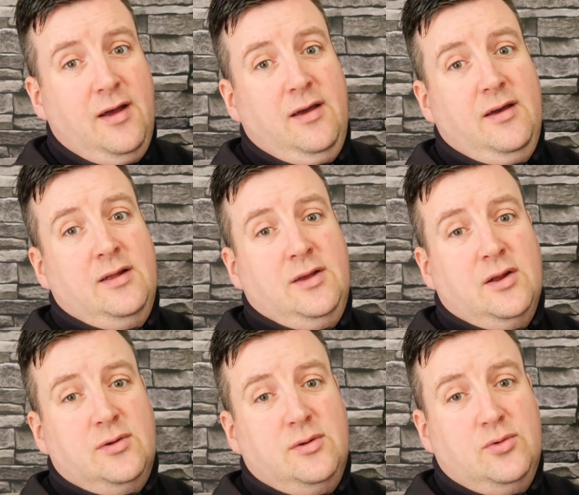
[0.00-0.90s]
and
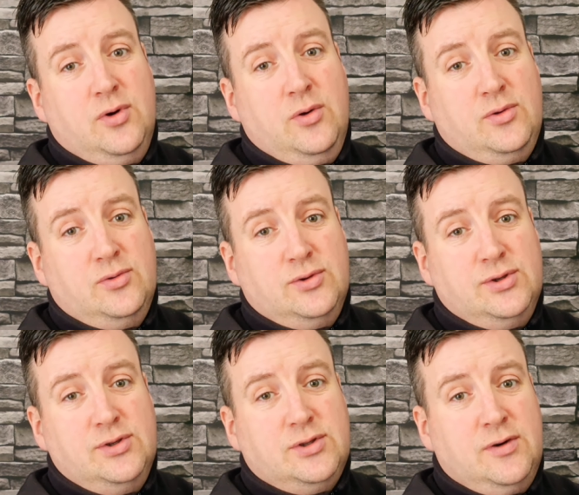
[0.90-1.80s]
you go outdoors
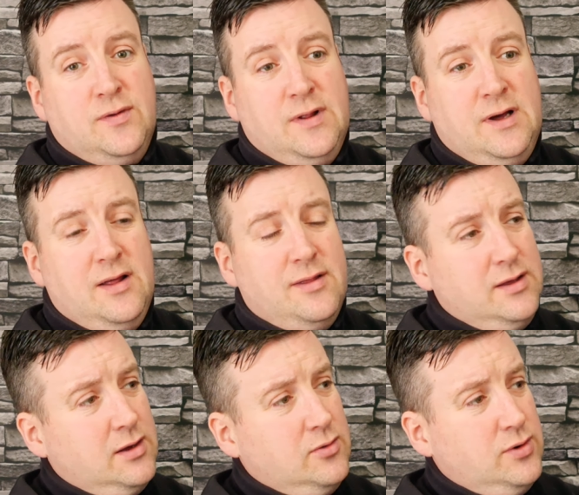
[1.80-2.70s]
and stuff like that. I
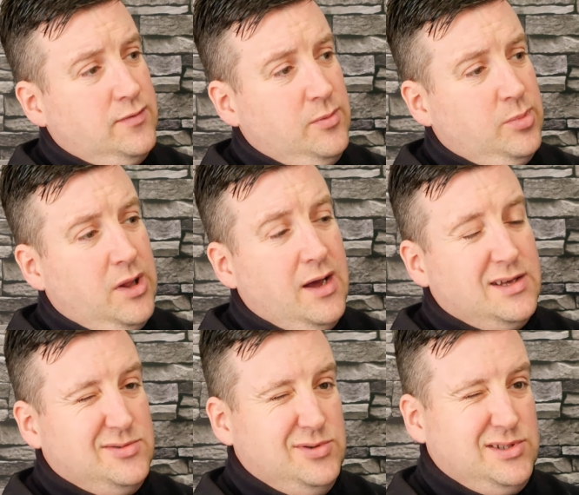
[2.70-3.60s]
think I got it for
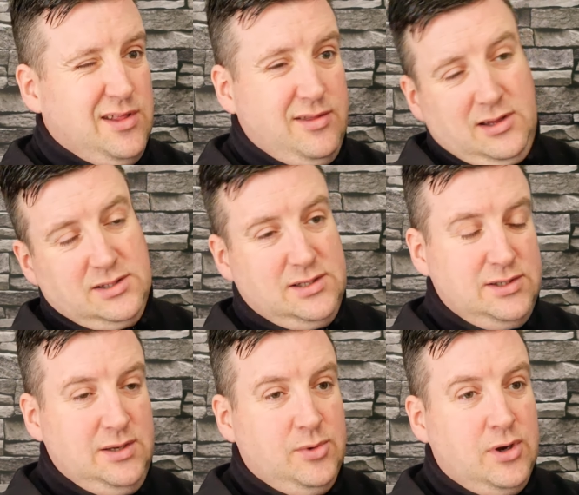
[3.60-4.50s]
Blacks, which I think is the
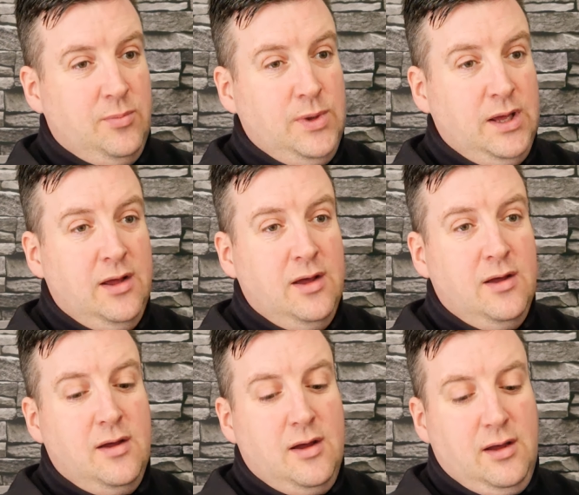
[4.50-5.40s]
same company,
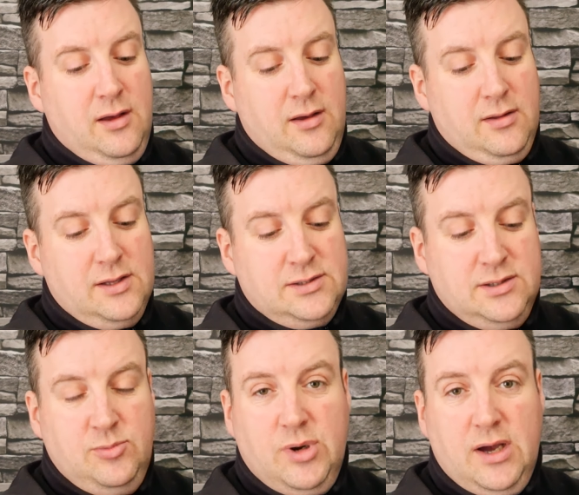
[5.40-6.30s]
the
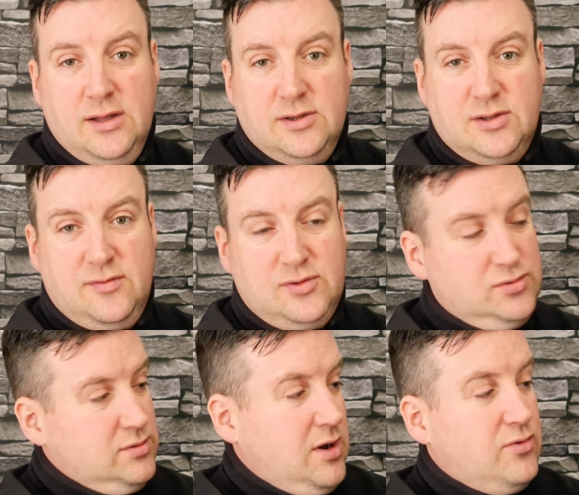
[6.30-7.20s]
sleeping bag and stuff.
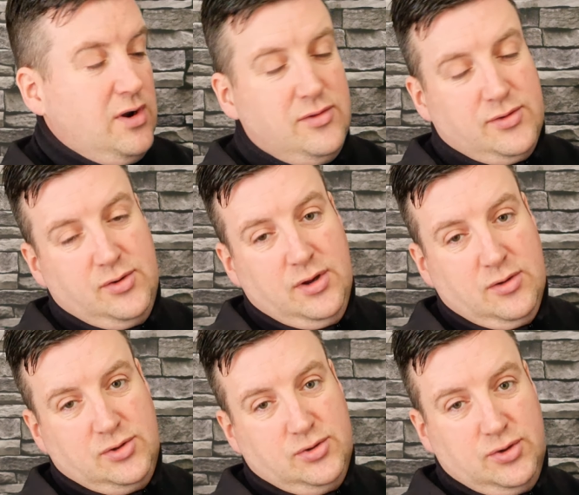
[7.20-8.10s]
So I'll run through it and
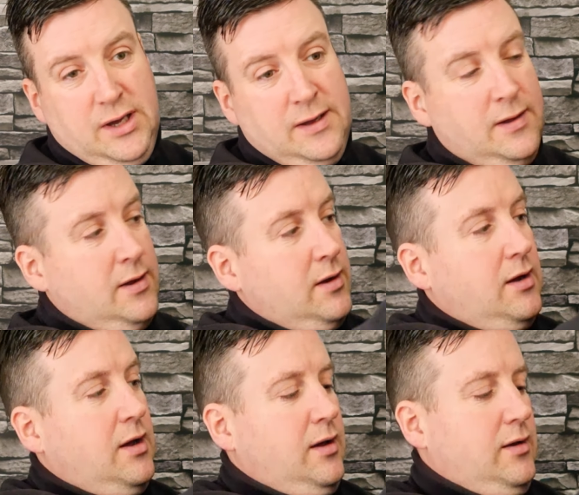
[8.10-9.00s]
I'll show you
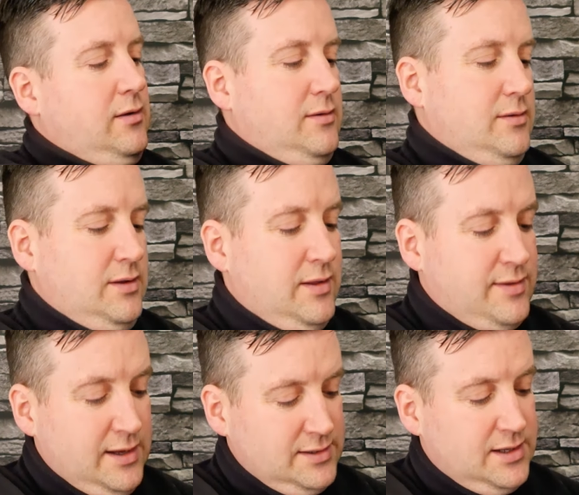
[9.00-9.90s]
the
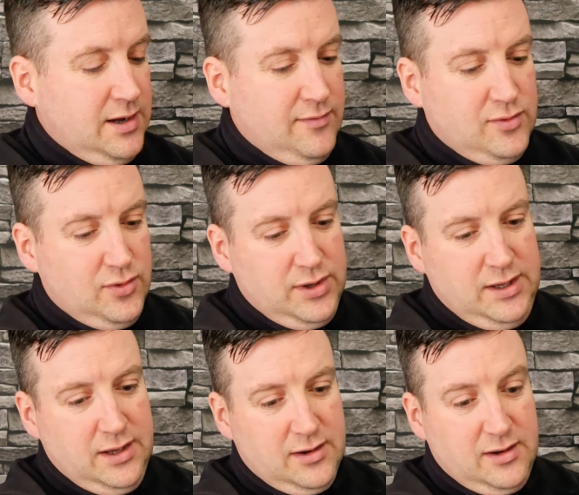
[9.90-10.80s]
things that I've got
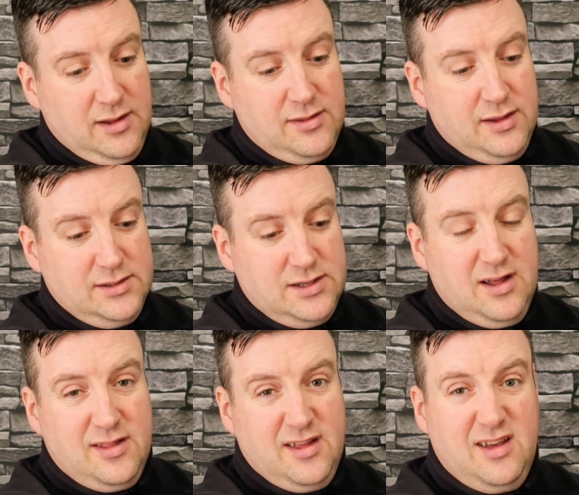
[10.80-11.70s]
here are the things that I
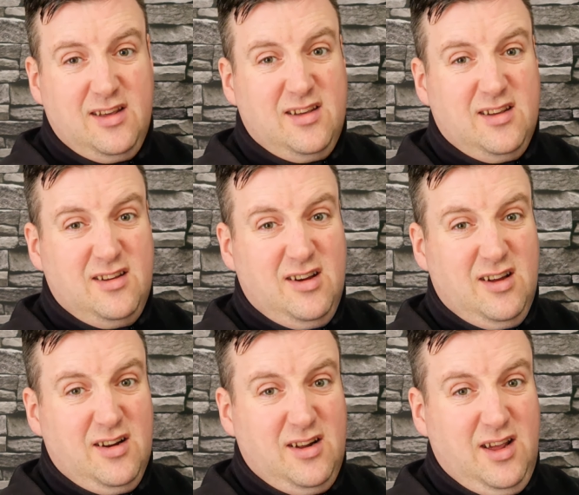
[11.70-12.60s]
think are